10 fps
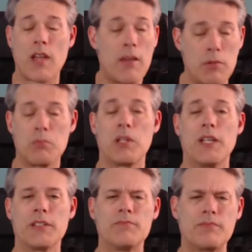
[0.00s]
I've been
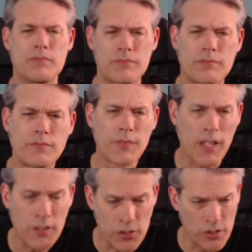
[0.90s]
playing.
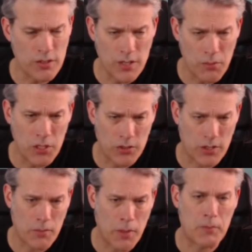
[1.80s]
These are the same deals that
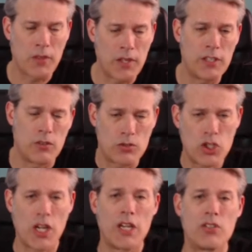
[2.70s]
come up, they don't
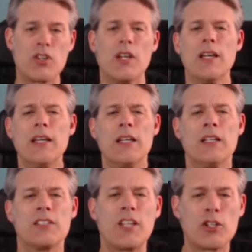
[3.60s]
change.
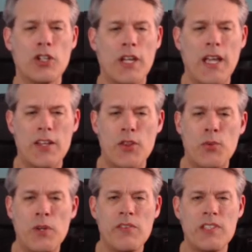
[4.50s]
Let's take a look at
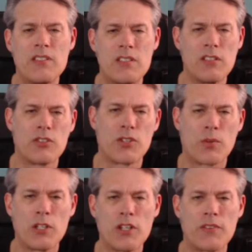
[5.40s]
three of these deals. So we're
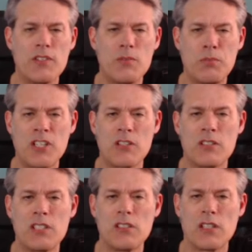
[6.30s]
gonna look at this particular
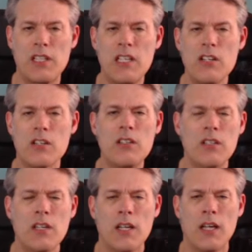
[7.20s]
deal here.
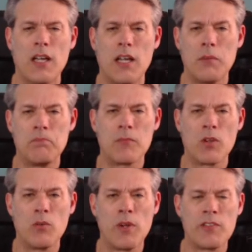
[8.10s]
Um,
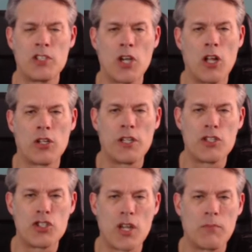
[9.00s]
we have a dollar
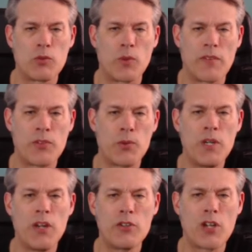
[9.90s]
in gems. We have
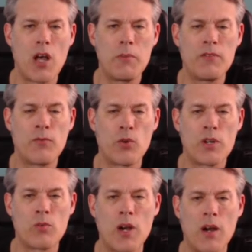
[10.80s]
300 common, 40
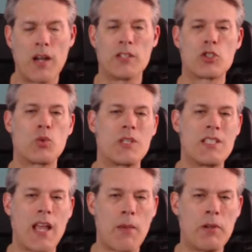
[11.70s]
rare, and
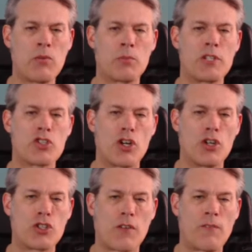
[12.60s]
20 epic. We're being
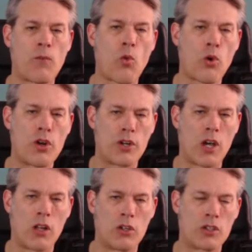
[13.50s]
charged
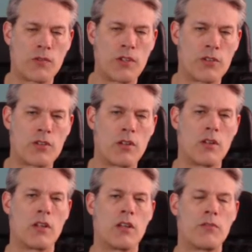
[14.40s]
$4 for this
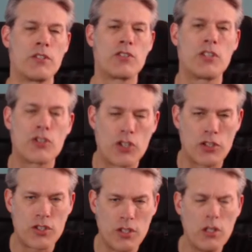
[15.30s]
uh, for these gear
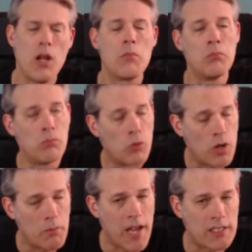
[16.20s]
shards here. We'll
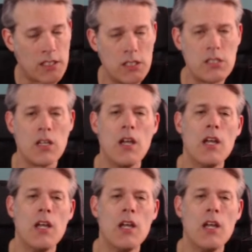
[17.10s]
come back to this.